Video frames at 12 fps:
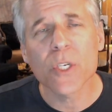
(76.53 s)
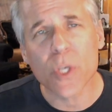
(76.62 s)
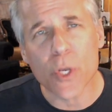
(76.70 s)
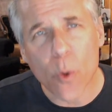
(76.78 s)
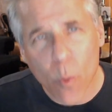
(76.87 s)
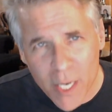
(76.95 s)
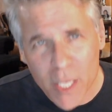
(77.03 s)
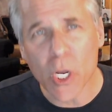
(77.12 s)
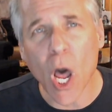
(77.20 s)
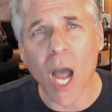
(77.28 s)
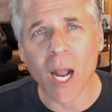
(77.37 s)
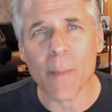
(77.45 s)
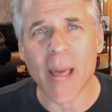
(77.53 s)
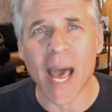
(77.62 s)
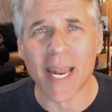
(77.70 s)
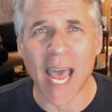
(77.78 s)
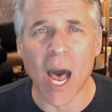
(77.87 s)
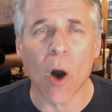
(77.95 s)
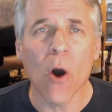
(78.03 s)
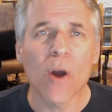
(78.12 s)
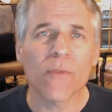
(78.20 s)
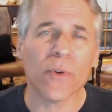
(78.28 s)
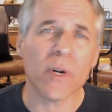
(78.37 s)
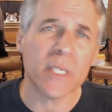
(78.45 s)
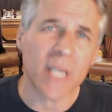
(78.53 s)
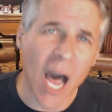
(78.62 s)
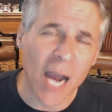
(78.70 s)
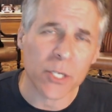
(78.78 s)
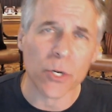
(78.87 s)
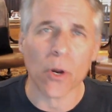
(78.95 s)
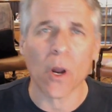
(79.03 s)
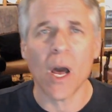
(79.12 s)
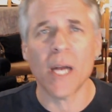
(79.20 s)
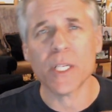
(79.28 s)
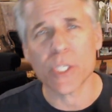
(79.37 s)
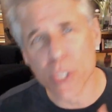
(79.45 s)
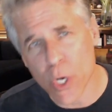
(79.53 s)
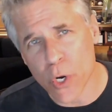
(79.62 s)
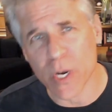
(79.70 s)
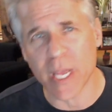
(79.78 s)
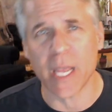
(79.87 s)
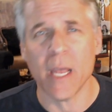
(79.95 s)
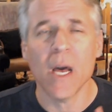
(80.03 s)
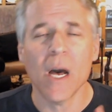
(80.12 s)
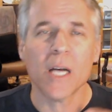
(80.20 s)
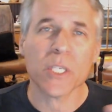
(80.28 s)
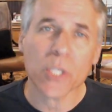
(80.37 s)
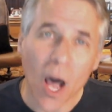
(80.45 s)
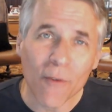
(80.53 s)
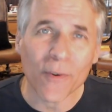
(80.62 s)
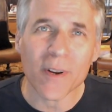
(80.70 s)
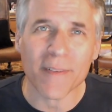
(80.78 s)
So you want to talk about how for a doctor, an attorney, a software